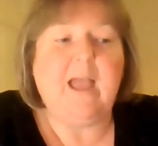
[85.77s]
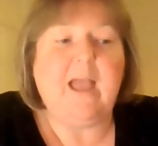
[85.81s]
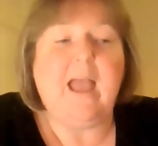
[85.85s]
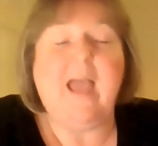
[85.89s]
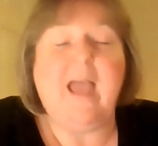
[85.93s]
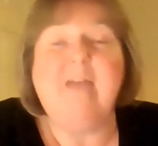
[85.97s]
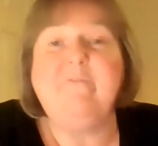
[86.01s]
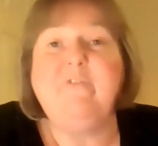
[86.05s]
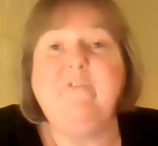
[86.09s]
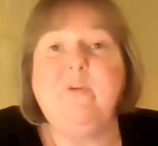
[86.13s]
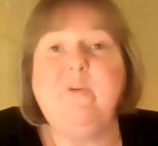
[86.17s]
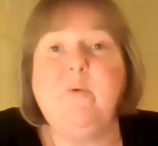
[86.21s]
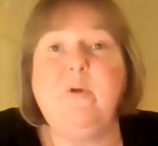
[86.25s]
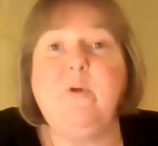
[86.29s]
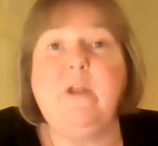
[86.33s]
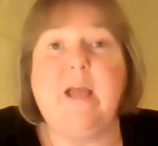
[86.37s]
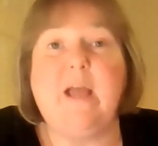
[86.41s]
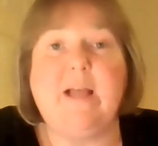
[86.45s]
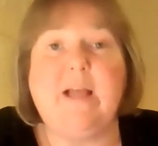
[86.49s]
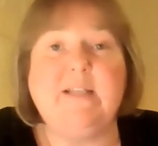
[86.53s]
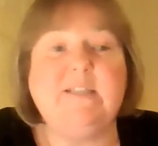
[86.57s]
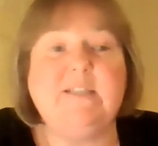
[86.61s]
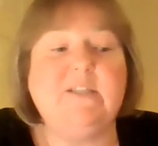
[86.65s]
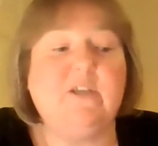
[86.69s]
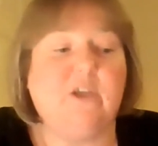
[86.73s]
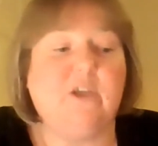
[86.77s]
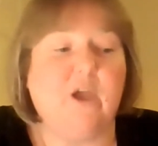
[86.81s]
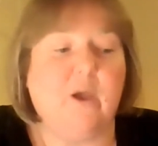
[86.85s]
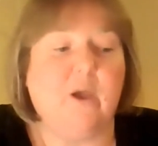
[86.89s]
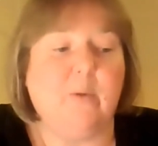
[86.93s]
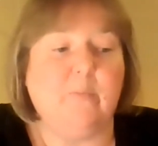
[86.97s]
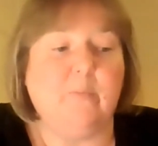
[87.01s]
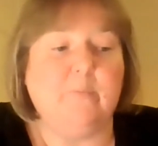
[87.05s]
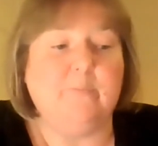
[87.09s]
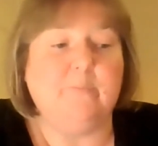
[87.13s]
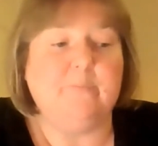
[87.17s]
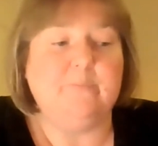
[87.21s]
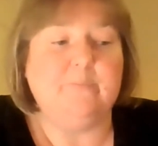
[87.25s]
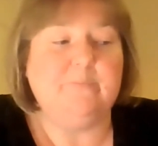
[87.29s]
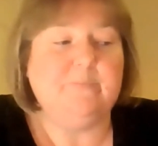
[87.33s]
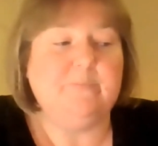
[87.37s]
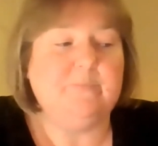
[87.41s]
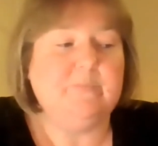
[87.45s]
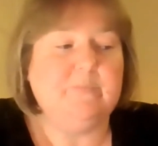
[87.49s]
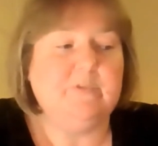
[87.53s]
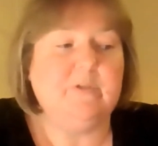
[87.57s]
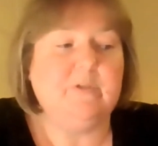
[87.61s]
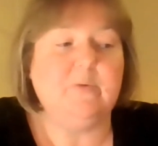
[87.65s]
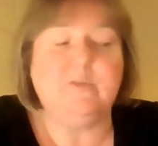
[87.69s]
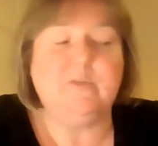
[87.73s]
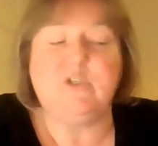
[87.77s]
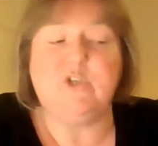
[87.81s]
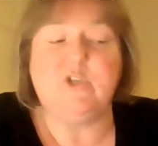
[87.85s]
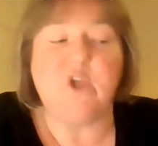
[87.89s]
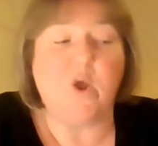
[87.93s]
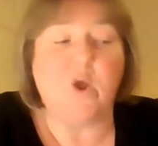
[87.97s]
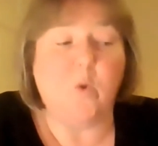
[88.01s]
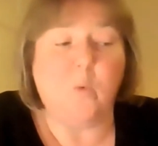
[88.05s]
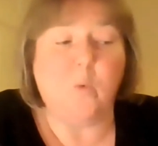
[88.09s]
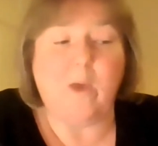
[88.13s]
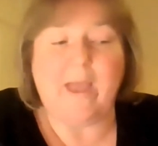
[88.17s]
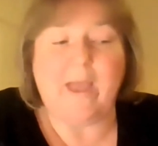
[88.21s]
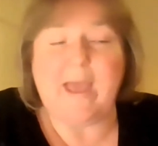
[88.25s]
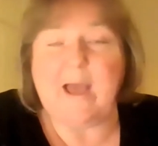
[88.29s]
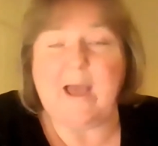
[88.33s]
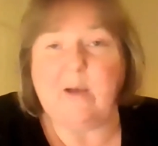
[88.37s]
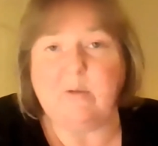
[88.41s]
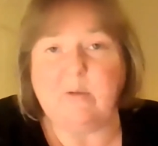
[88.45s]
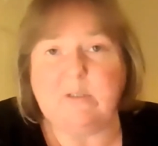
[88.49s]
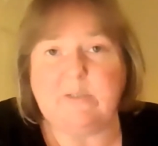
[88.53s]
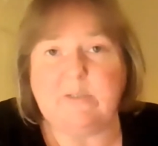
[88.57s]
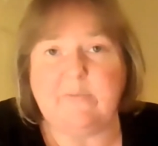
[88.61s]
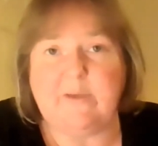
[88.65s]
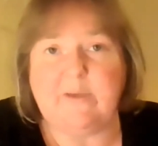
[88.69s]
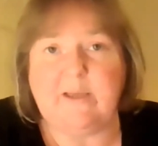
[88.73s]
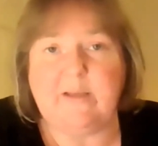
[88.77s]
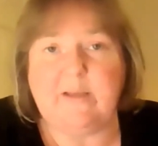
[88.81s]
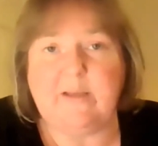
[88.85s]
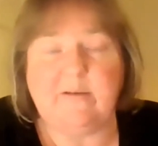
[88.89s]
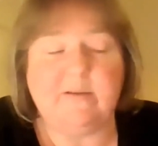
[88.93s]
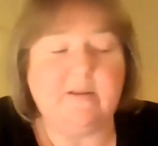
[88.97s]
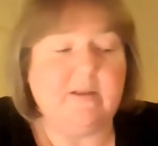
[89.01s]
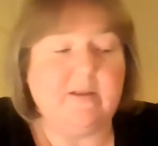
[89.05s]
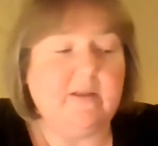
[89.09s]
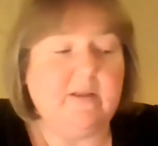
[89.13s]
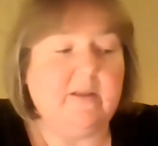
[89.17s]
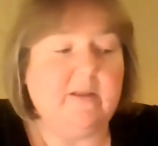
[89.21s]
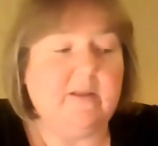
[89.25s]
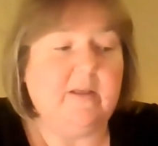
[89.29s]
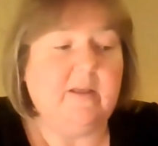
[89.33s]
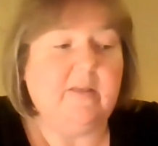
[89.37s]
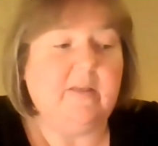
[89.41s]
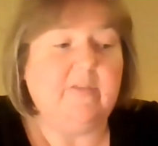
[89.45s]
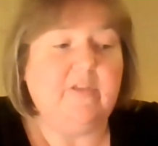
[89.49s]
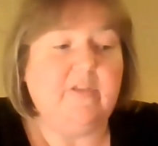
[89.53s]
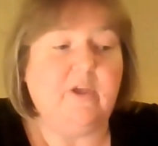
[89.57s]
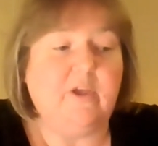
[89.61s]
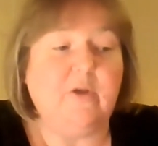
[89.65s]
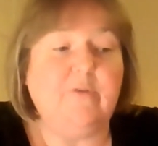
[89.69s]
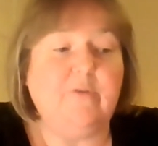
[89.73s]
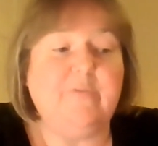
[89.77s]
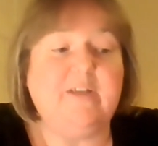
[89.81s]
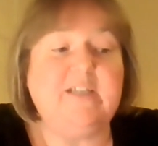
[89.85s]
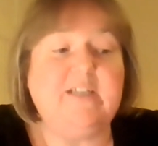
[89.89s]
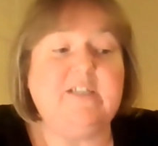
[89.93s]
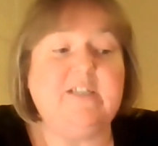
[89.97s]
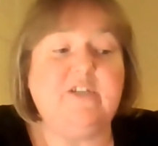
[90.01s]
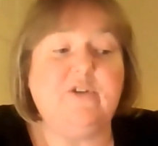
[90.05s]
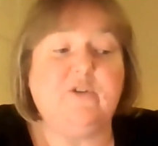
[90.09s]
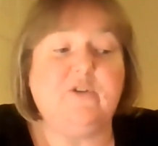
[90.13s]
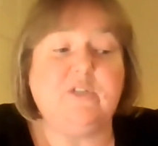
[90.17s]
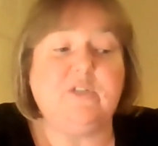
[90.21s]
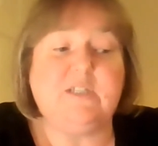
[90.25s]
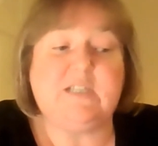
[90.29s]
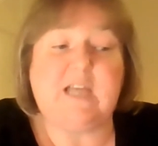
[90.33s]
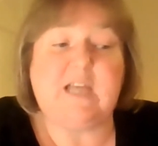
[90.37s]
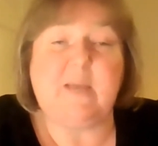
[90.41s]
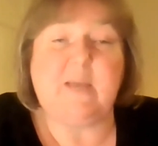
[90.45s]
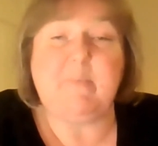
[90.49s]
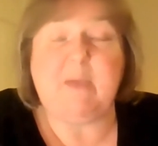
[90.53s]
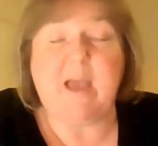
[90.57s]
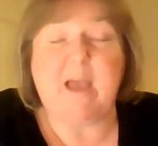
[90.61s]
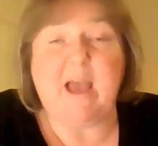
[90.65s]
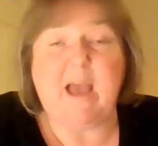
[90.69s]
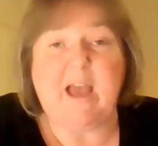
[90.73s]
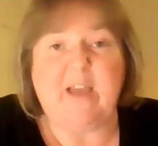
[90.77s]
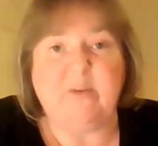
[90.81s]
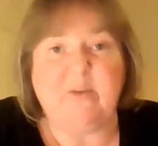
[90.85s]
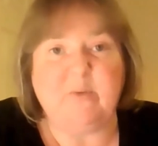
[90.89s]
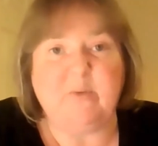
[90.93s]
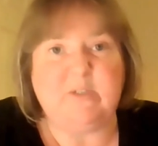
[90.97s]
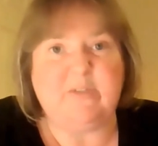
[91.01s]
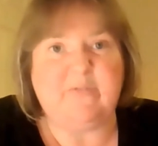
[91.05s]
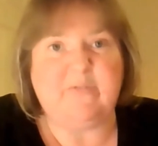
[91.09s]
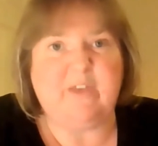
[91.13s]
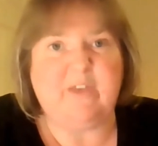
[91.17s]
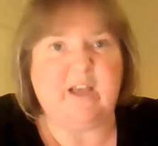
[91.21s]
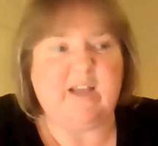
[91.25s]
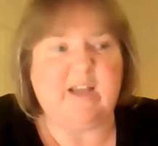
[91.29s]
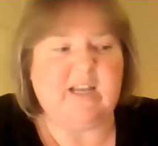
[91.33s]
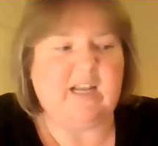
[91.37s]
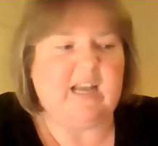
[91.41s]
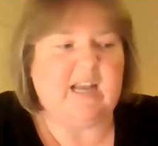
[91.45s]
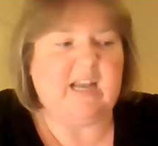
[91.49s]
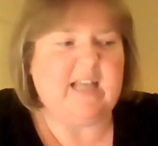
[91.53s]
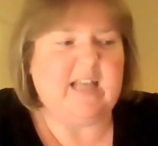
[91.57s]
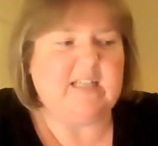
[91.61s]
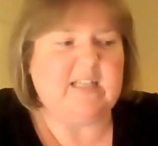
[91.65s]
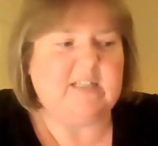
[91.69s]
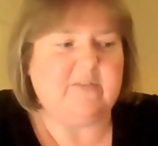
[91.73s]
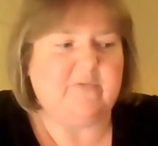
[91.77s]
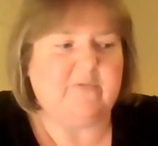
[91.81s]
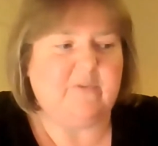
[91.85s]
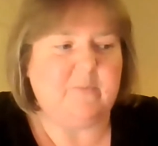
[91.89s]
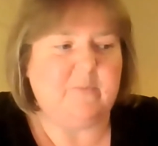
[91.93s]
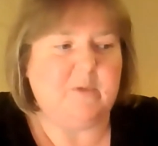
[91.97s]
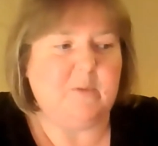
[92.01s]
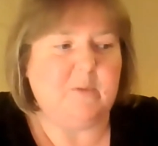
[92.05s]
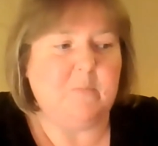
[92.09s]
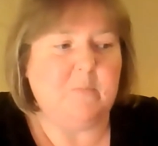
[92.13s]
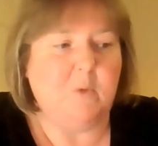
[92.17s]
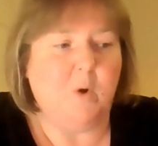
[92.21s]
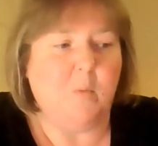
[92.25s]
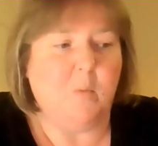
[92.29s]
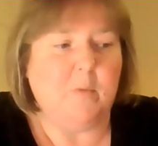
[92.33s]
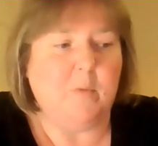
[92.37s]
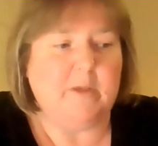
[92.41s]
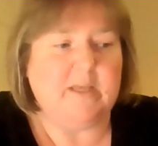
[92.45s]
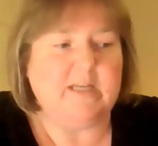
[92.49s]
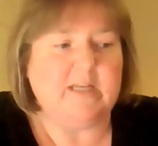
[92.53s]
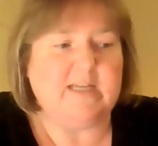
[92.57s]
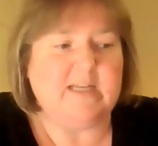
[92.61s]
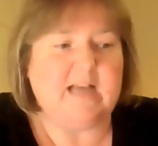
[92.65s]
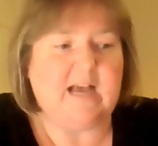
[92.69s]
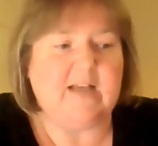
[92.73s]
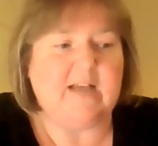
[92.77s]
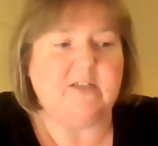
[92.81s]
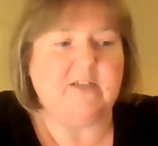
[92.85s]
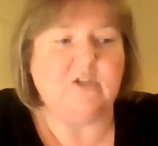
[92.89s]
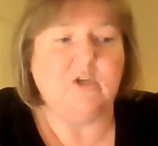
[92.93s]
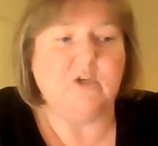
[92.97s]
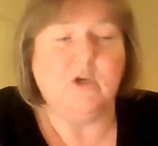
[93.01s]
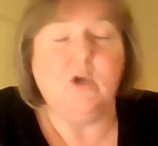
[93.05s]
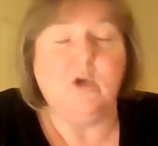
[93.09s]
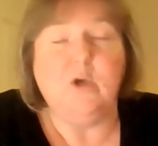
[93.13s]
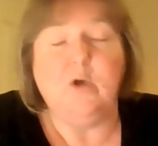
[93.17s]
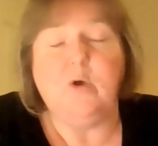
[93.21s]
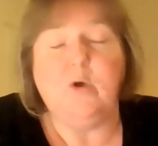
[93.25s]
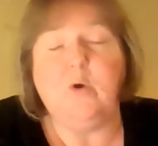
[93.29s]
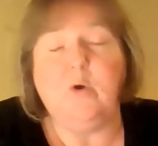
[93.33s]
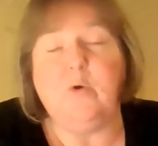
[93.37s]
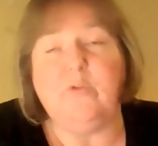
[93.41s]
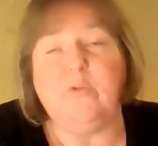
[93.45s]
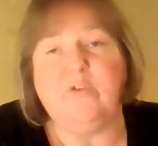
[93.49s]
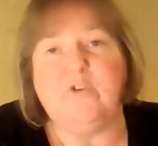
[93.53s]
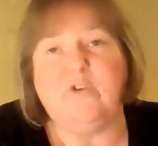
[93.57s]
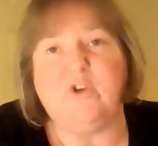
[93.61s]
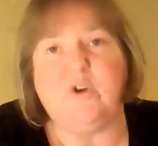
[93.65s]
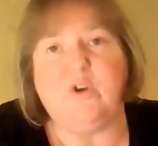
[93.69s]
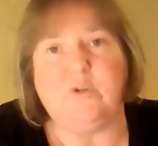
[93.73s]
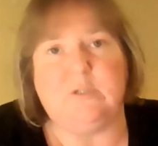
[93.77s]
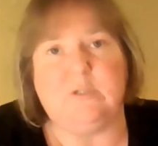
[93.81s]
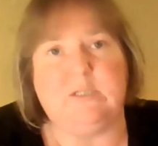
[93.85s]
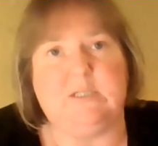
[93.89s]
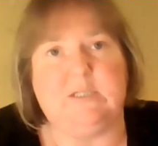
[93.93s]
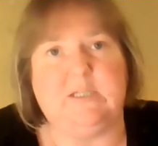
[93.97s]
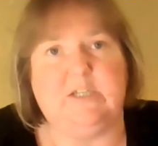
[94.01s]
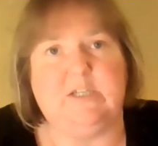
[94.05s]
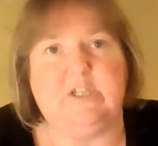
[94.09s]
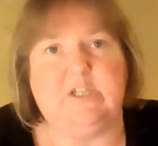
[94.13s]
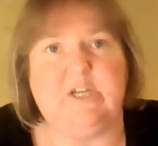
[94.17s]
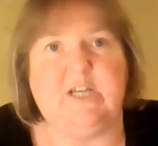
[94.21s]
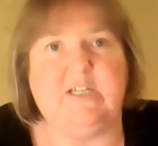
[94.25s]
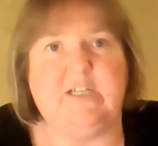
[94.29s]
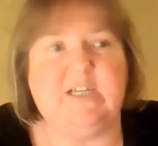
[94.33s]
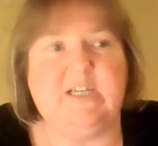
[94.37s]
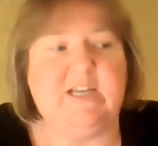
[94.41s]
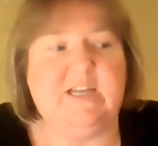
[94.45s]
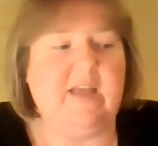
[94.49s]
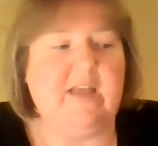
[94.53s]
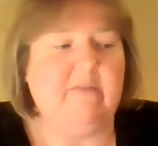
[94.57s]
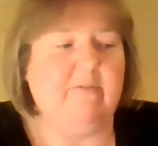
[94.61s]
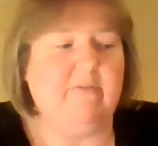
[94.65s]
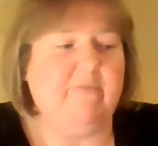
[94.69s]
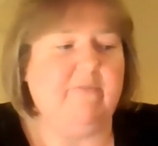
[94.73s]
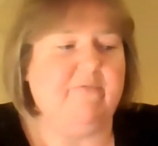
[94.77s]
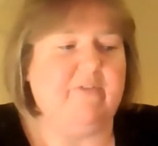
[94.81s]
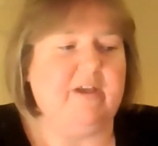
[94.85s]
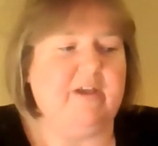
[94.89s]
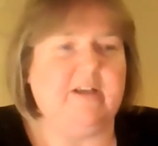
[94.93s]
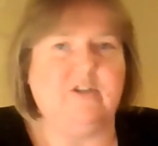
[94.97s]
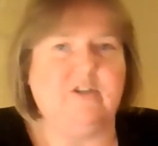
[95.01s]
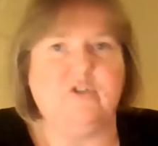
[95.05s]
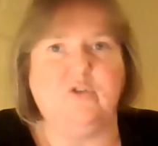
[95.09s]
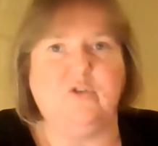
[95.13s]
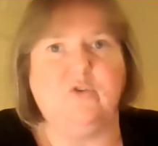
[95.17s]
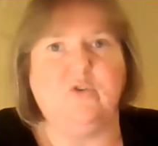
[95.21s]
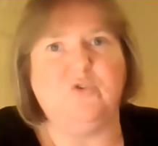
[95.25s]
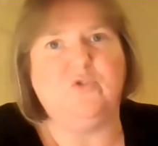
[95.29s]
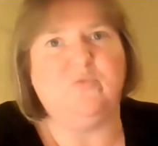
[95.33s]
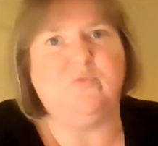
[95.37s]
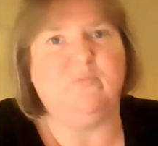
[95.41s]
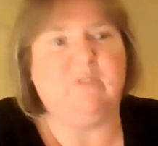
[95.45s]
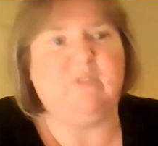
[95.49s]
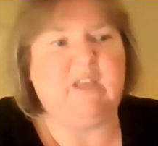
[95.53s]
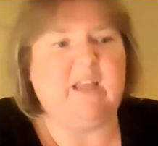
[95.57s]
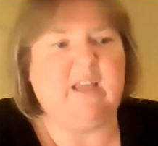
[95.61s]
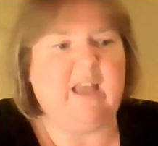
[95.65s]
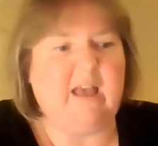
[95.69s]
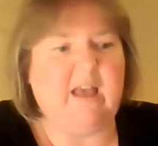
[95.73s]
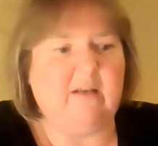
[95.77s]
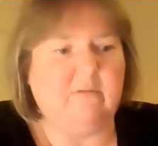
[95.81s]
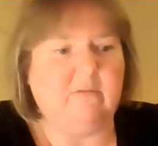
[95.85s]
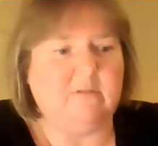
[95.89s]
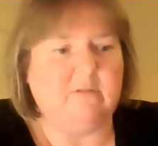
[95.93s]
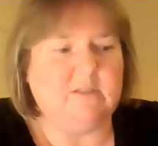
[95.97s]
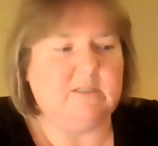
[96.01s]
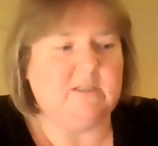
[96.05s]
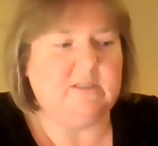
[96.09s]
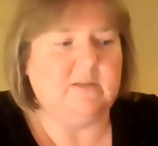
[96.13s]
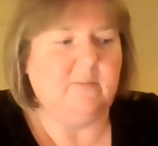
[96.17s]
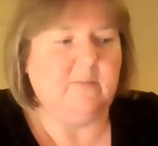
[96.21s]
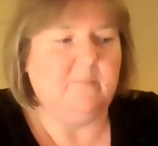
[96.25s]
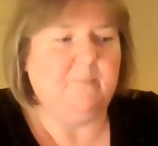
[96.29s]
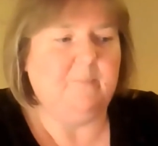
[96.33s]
Everyone had to go. There was no way out of it. The only reason you could stay behind was if you had a letter from your mum or your dad, or the doctor said you had an ear infection or something else.